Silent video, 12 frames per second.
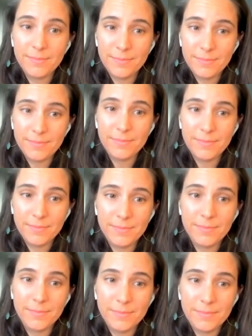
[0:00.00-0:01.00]

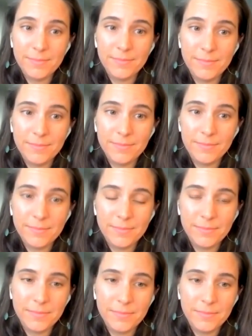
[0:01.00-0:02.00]

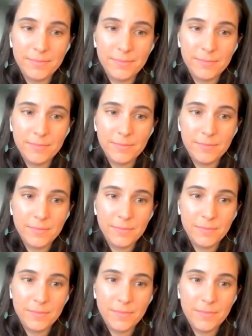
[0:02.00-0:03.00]

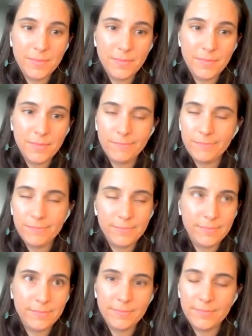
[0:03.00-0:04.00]

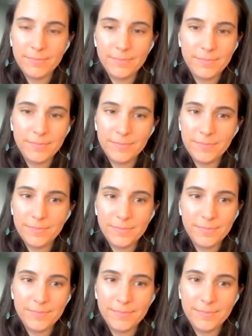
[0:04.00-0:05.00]

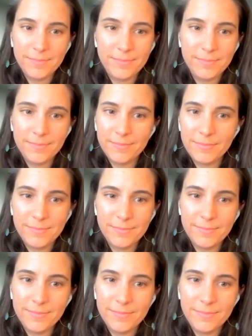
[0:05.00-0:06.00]

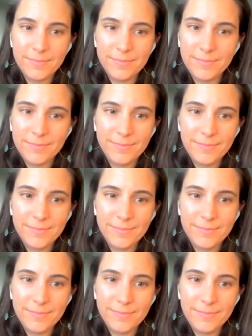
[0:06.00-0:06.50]
(silent)